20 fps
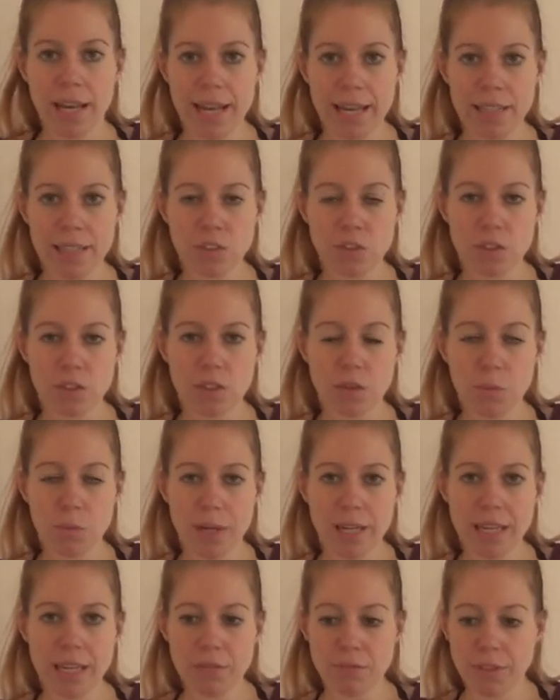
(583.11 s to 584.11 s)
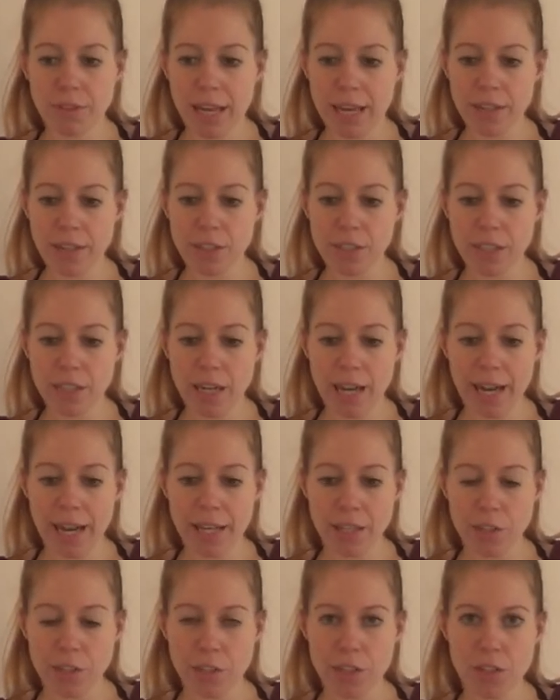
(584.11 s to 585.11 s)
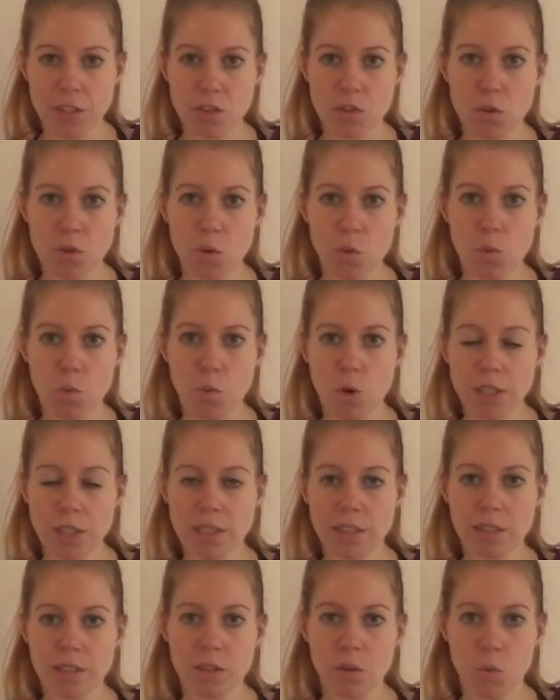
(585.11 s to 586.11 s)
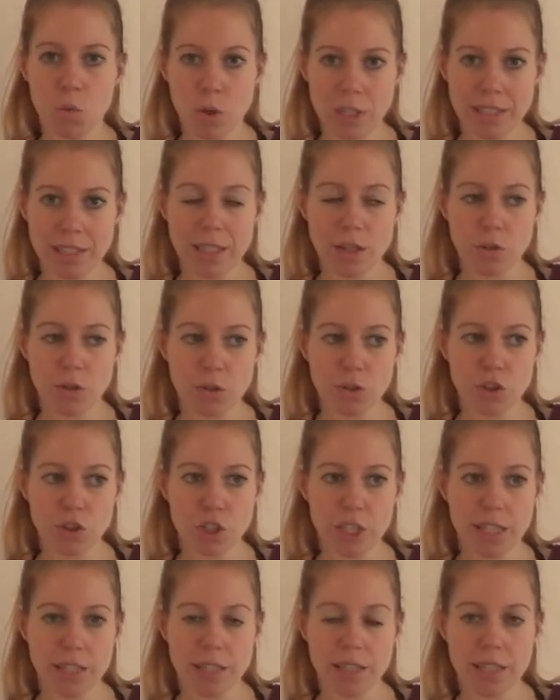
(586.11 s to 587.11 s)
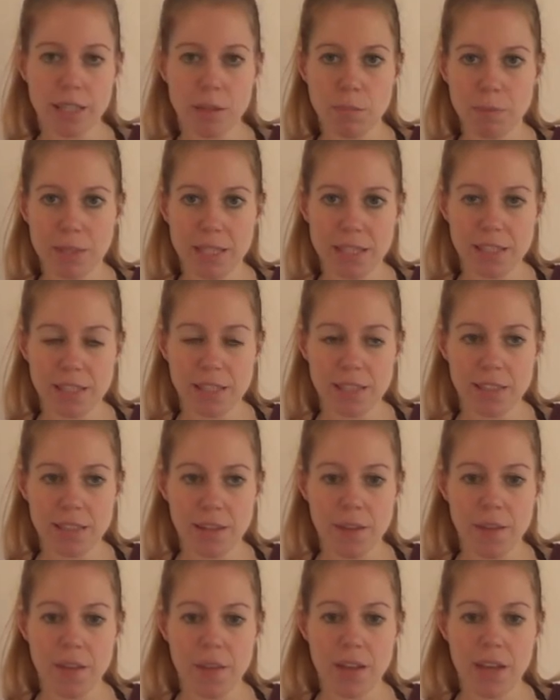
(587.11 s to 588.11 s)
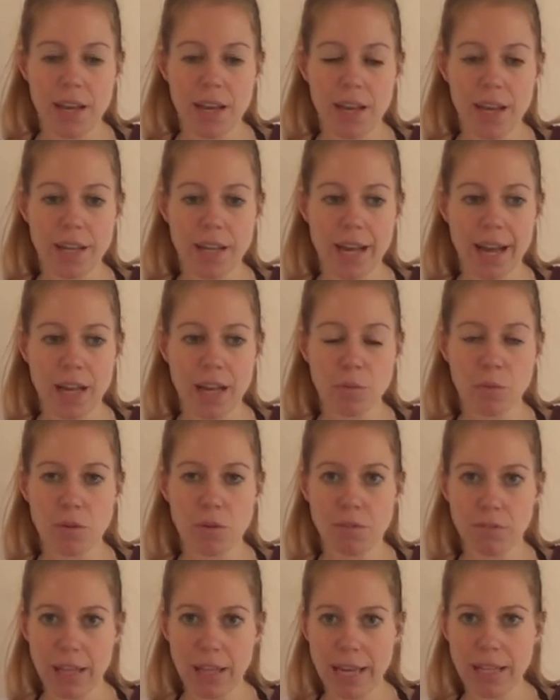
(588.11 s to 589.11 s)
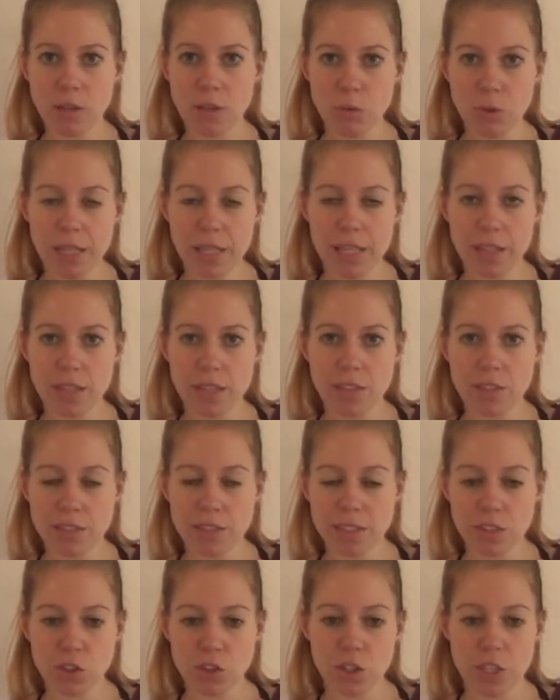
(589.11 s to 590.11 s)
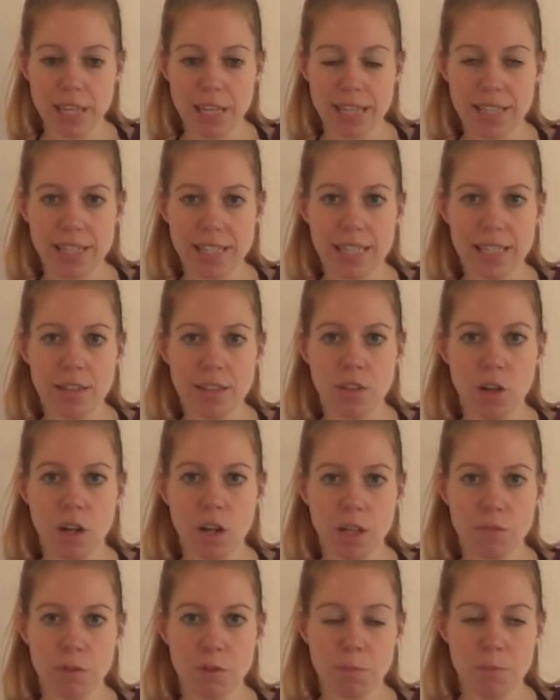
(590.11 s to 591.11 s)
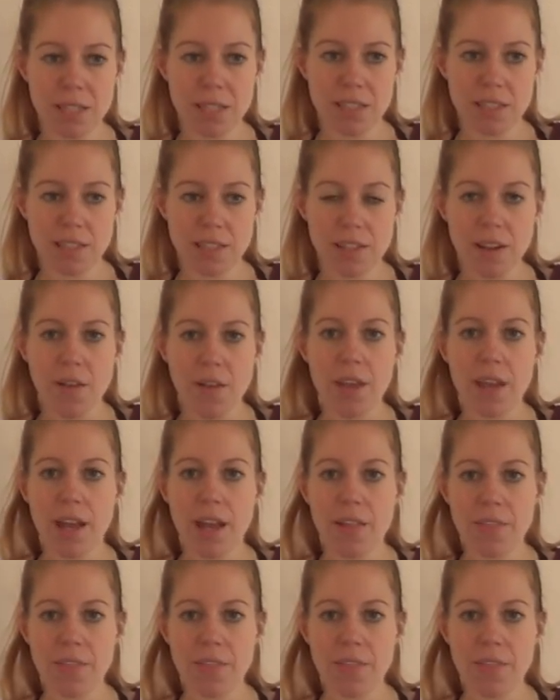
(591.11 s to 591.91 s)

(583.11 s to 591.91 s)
And when I fly her, I cut 1 one-day-old chick in pieces and I will fly Lookie until she has eaten all of the pieces,